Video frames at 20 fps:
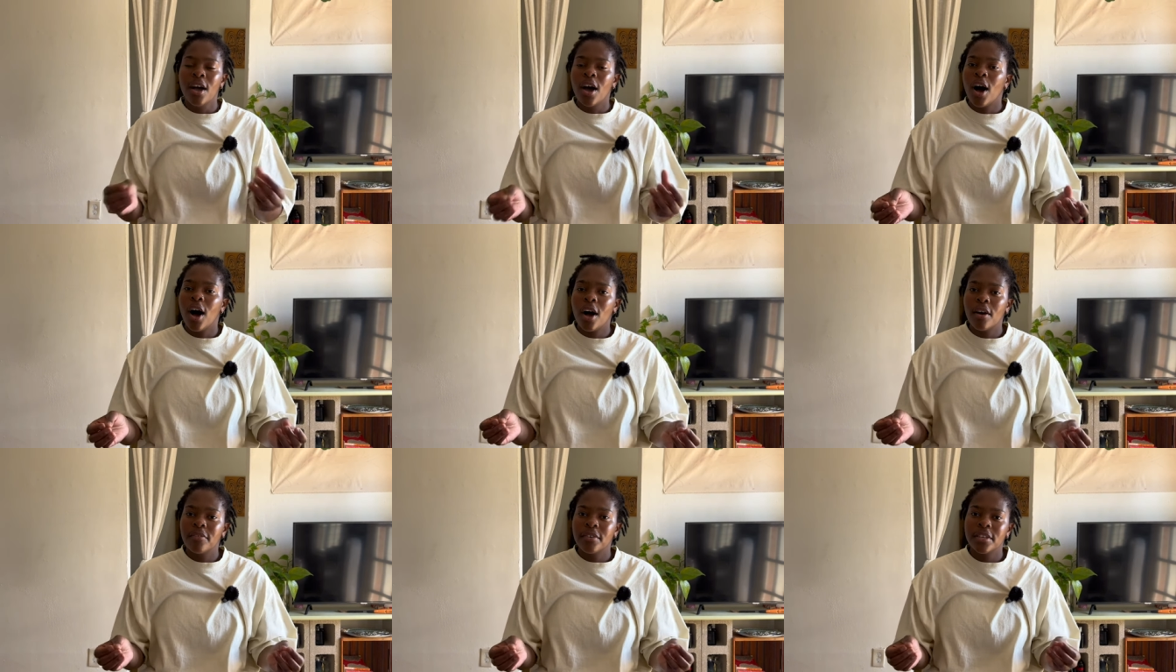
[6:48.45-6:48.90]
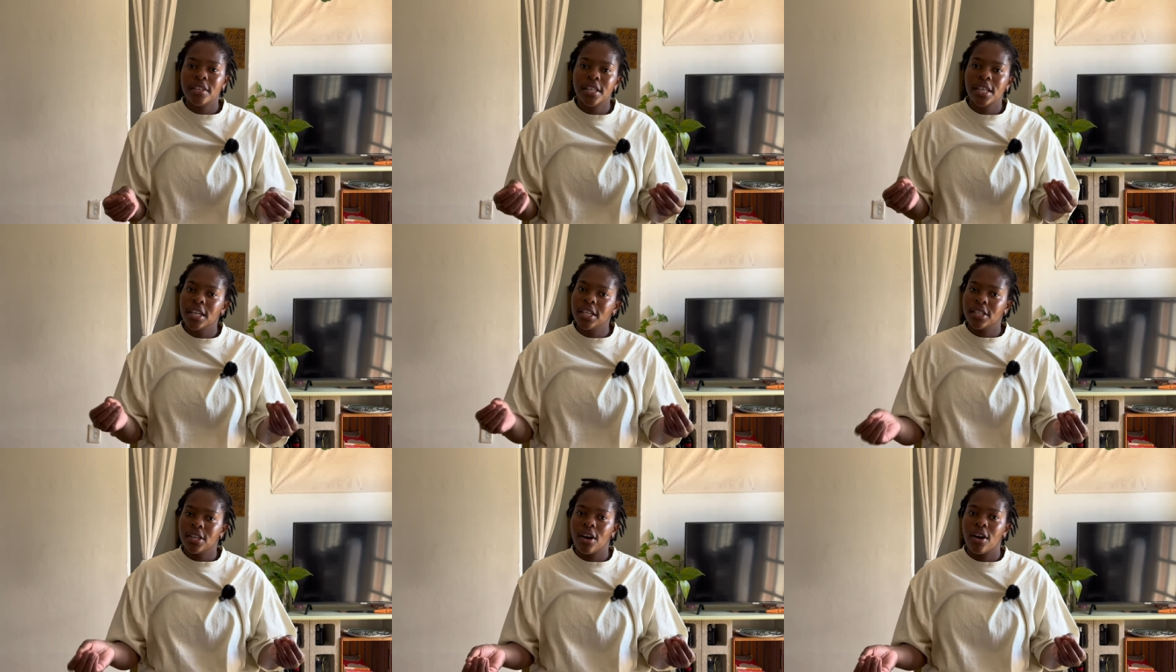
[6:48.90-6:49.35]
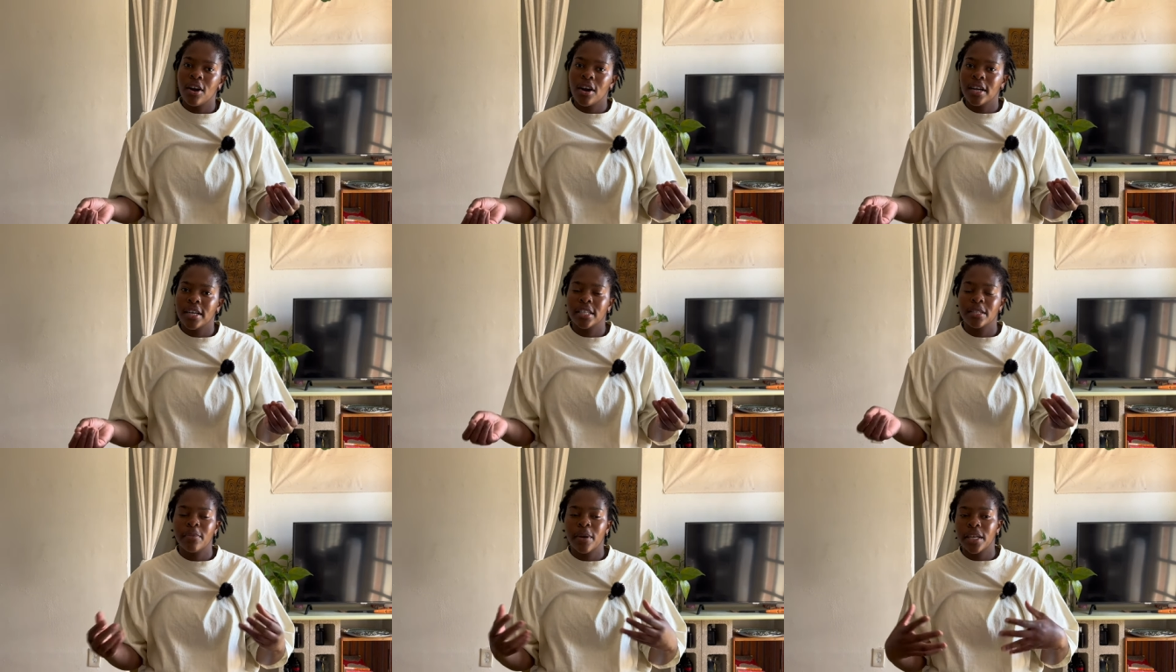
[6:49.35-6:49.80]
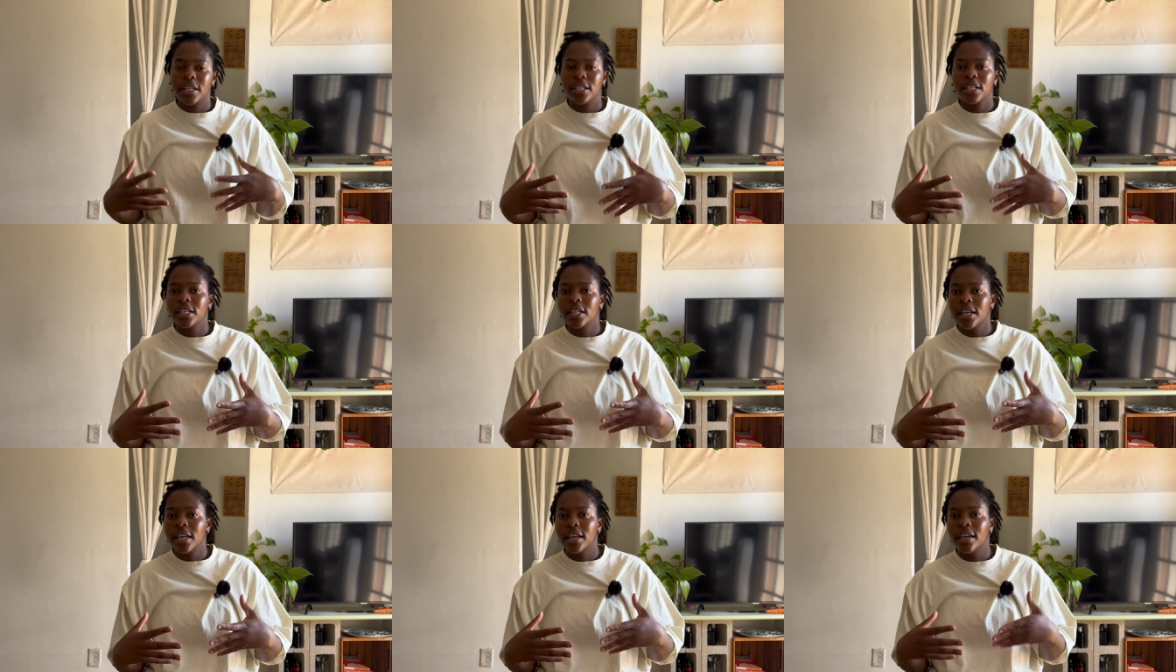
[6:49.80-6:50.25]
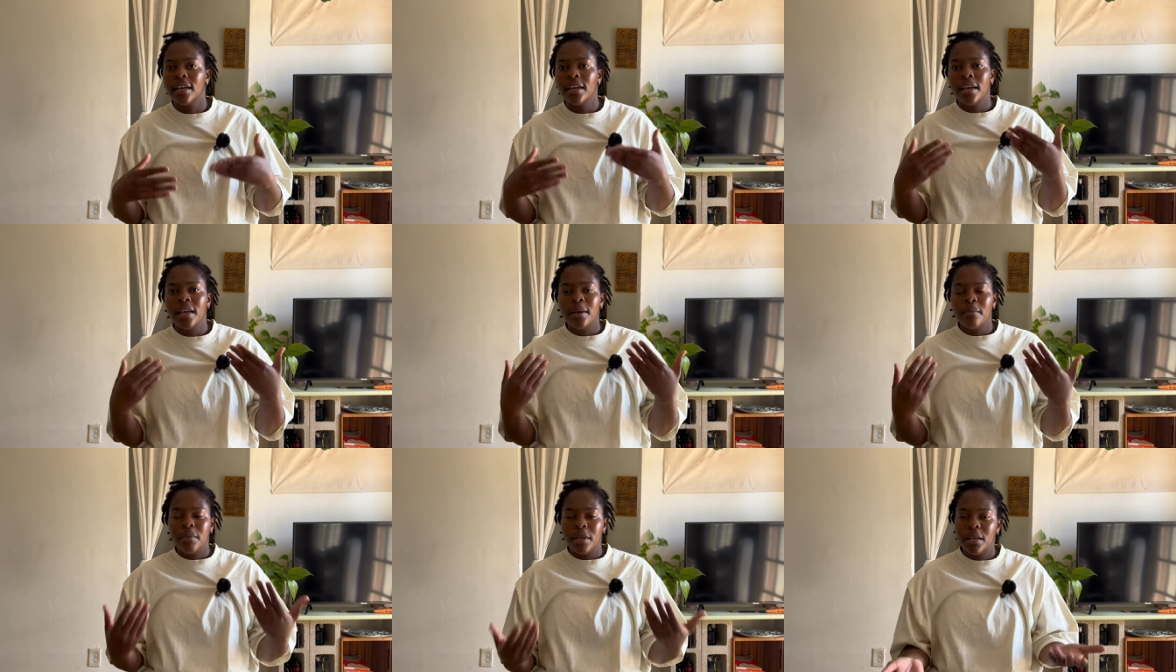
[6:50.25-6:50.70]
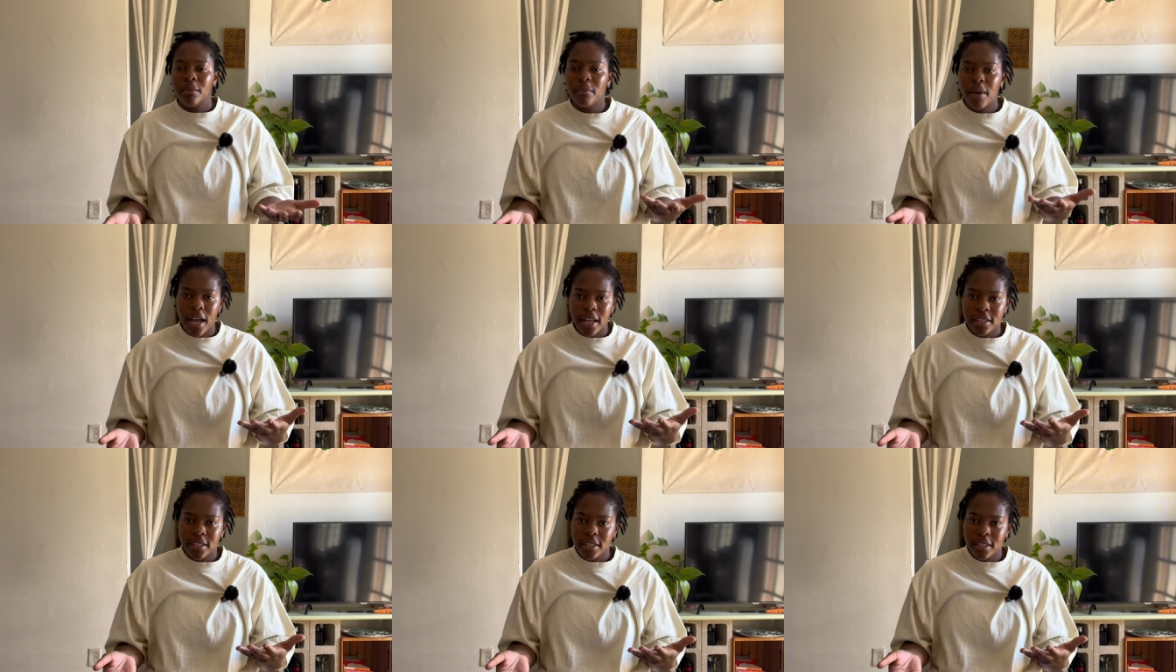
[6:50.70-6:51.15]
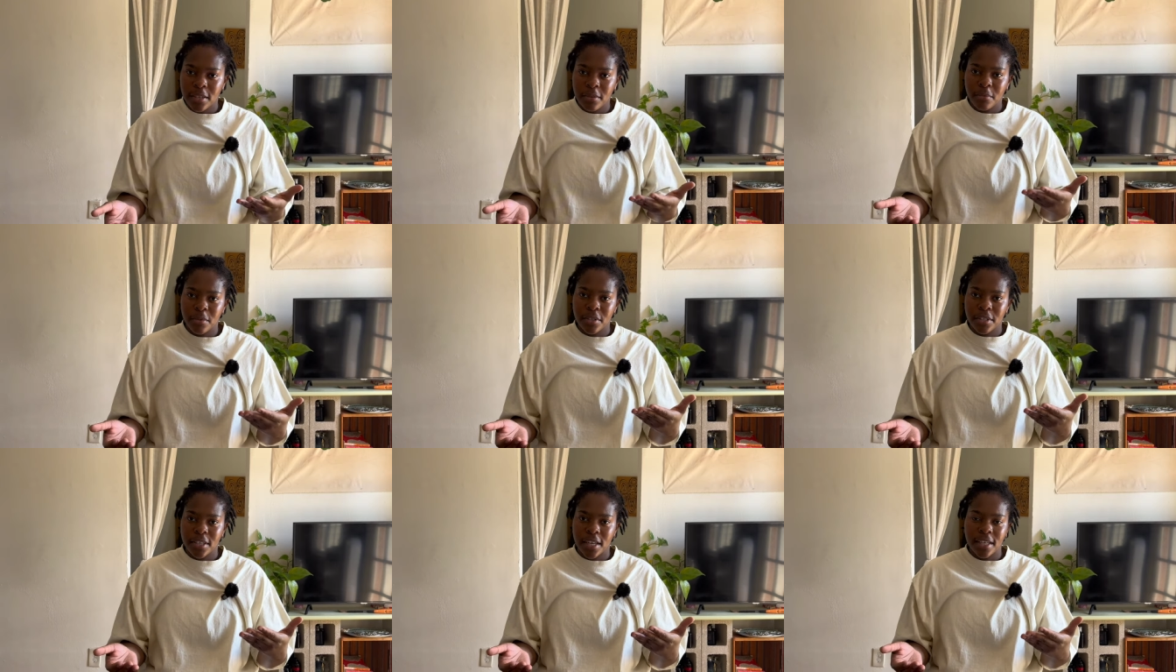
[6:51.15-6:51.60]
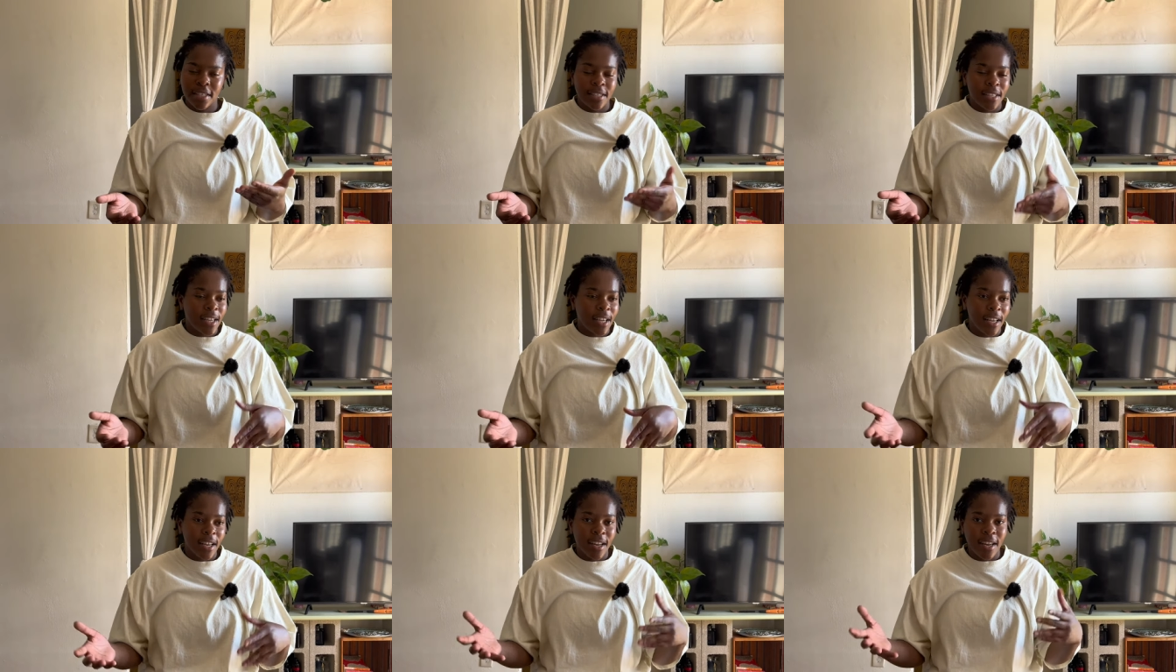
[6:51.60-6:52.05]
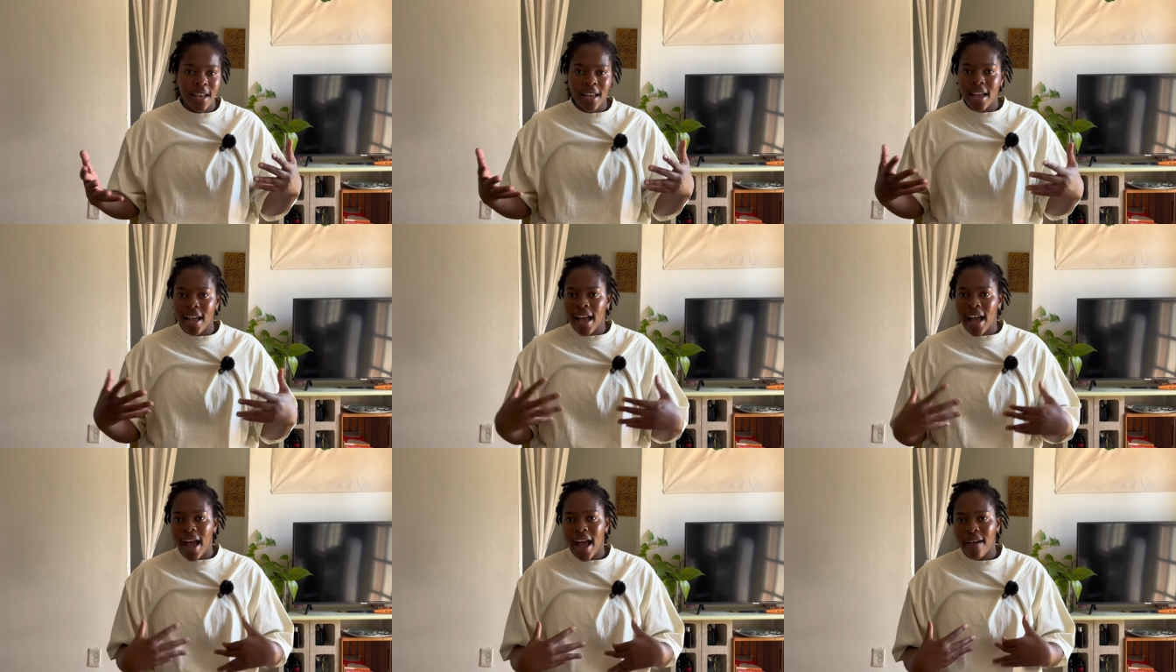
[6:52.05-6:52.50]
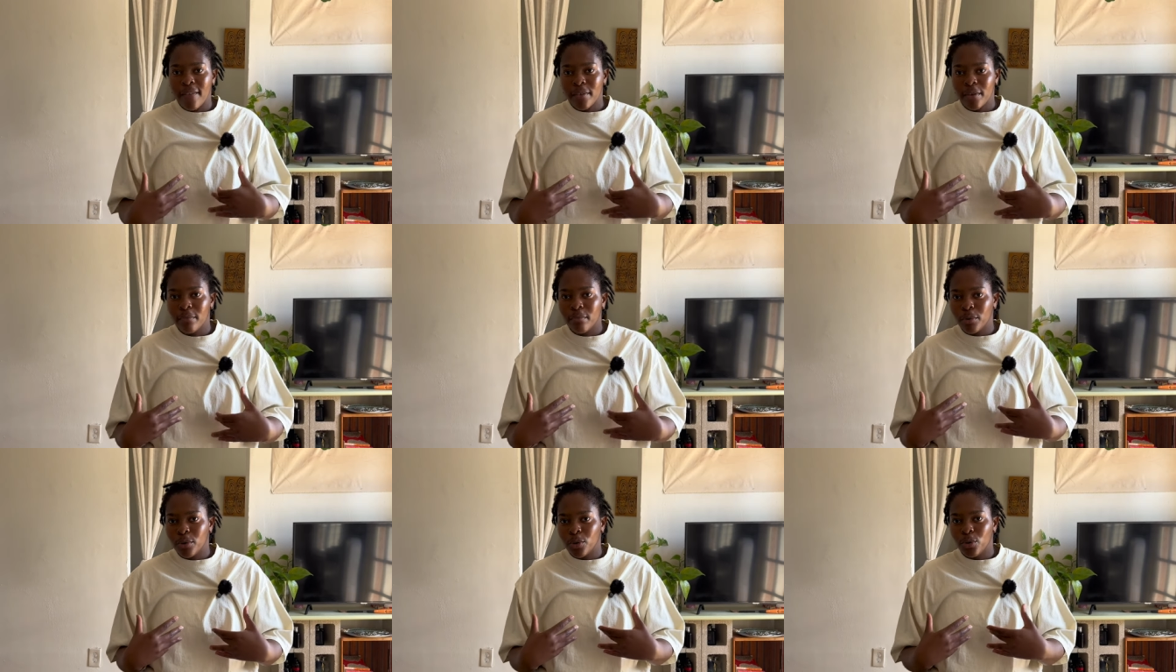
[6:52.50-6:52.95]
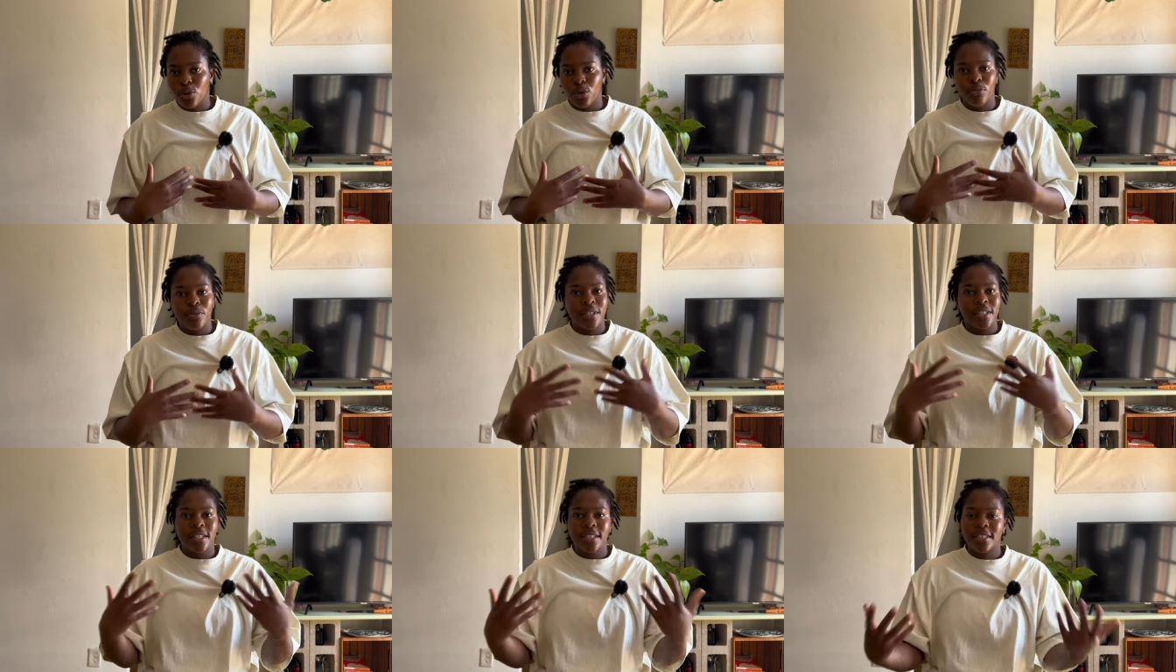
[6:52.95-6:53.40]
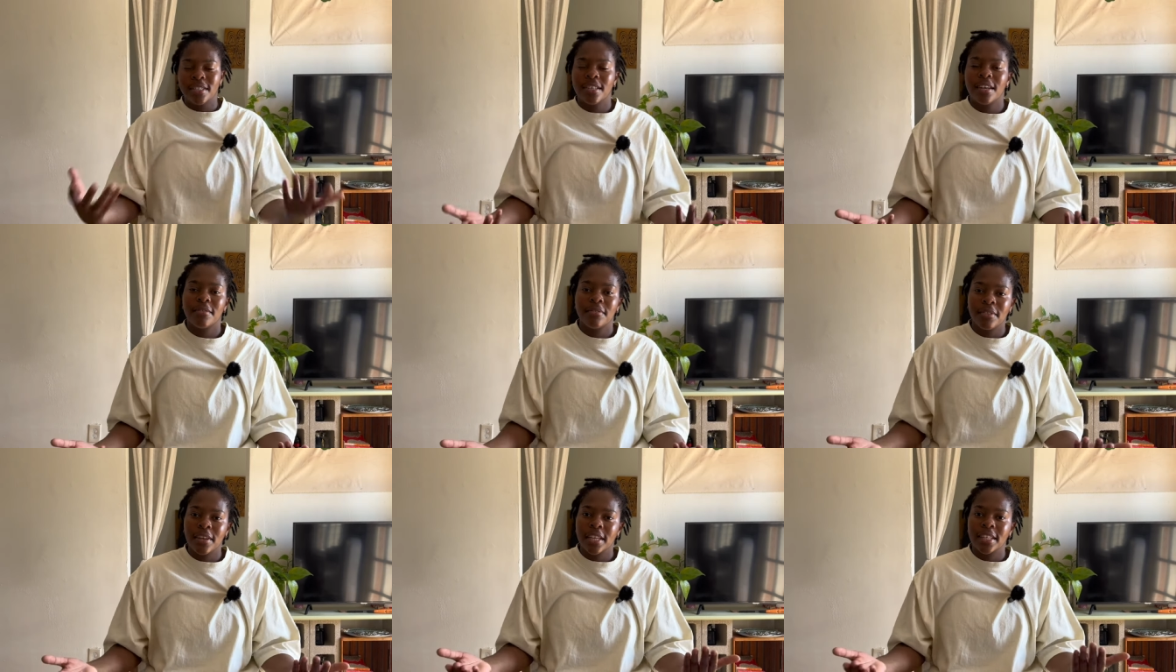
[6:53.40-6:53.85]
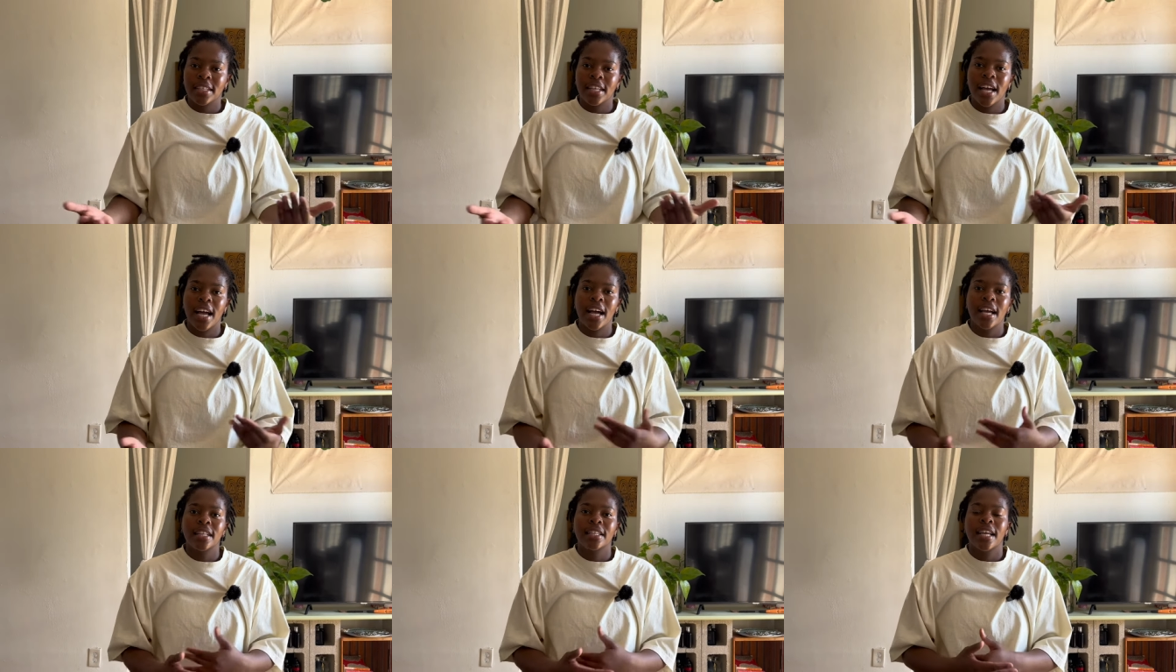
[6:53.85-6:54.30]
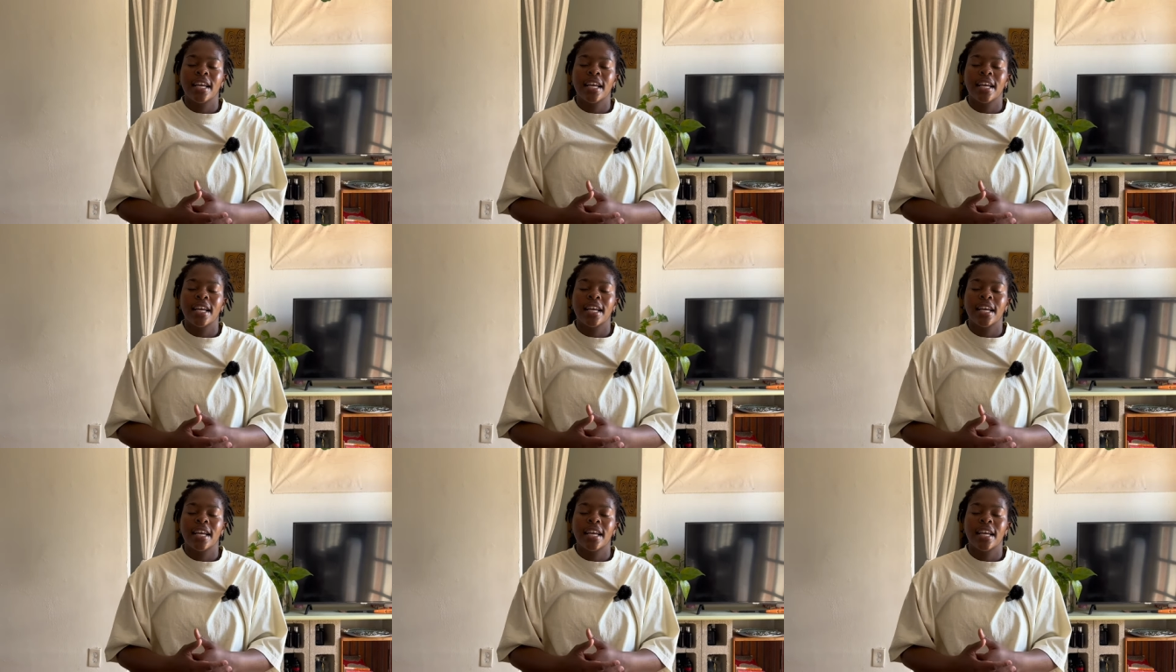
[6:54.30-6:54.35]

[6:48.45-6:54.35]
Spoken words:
Obviously it's hard, especially being masculine presenting, having boobs and stuff like that.